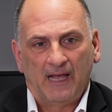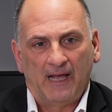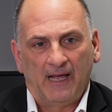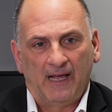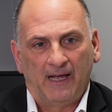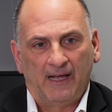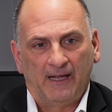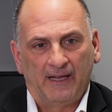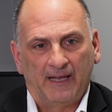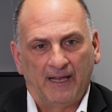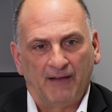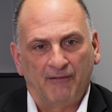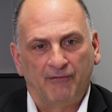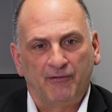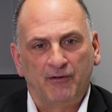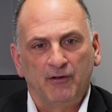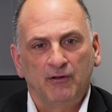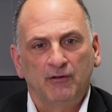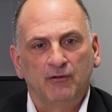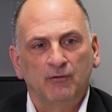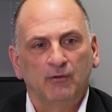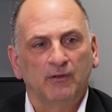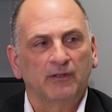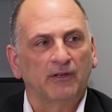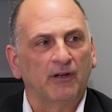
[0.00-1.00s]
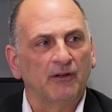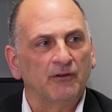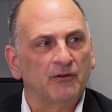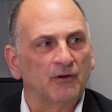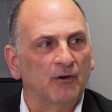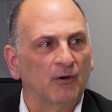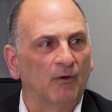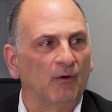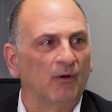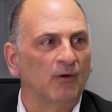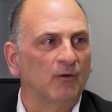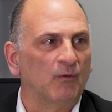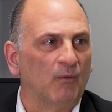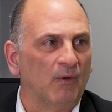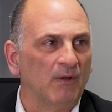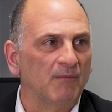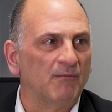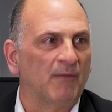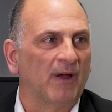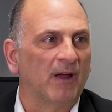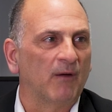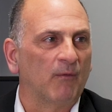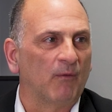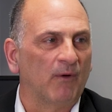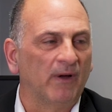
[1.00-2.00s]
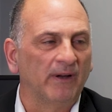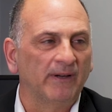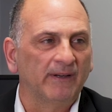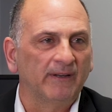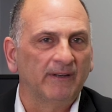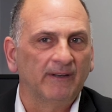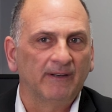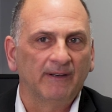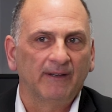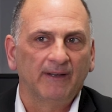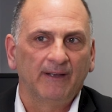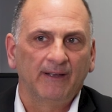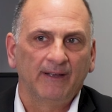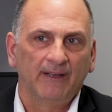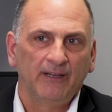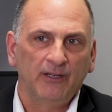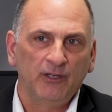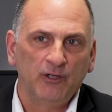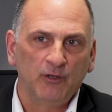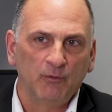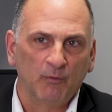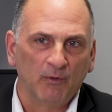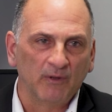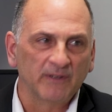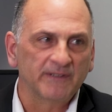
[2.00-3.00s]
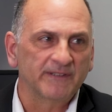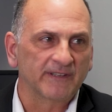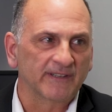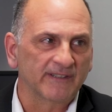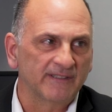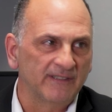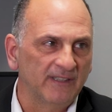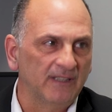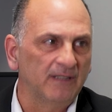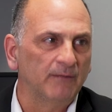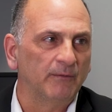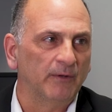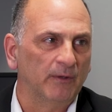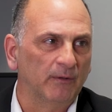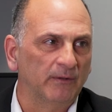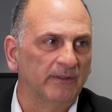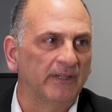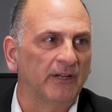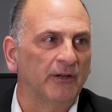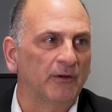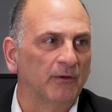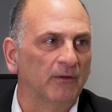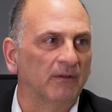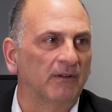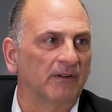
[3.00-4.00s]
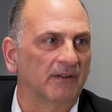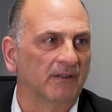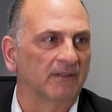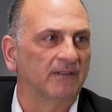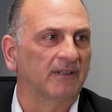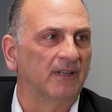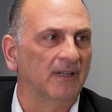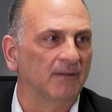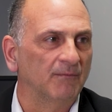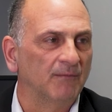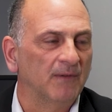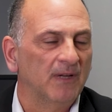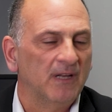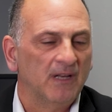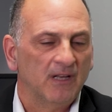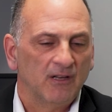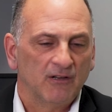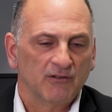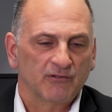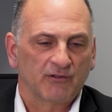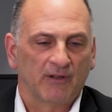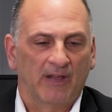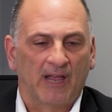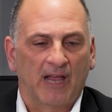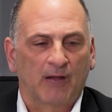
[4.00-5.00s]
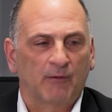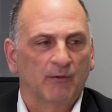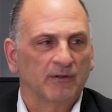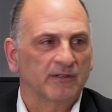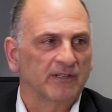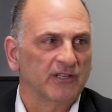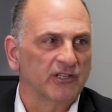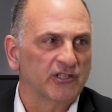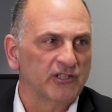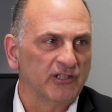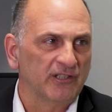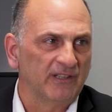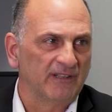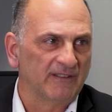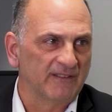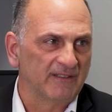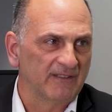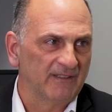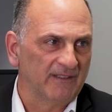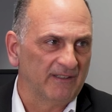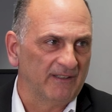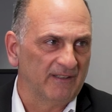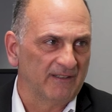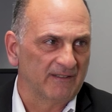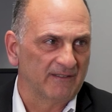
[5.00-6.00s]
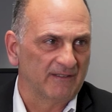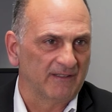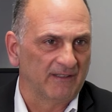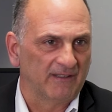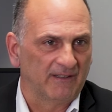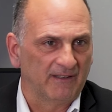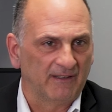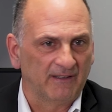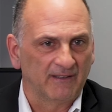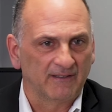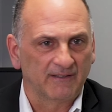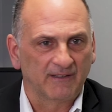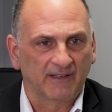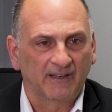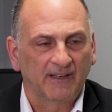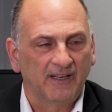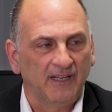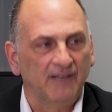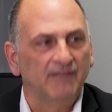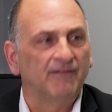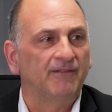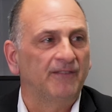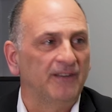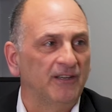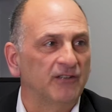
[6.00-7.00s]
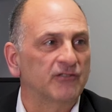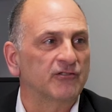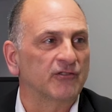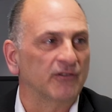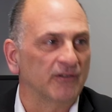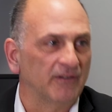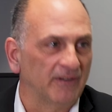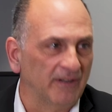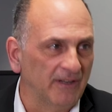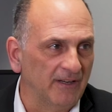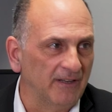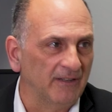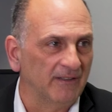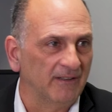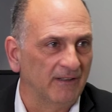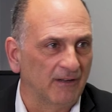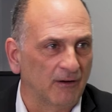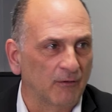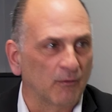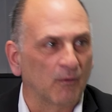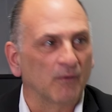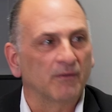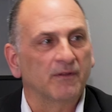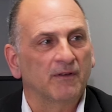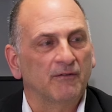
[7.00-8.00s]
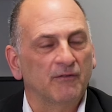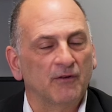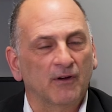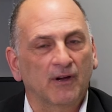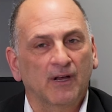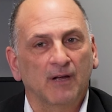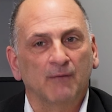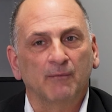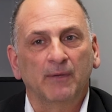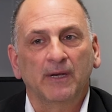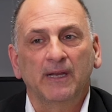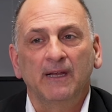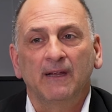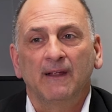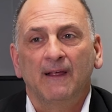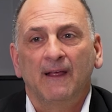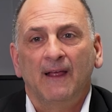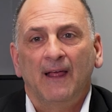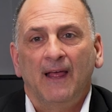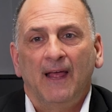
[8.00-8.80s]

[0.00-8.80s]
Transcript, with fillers: Uh, if you do it on your own, one by one, you will succeed, but it will take you a lot of time. So acquisition is, is, is a key feature in the growth of your company.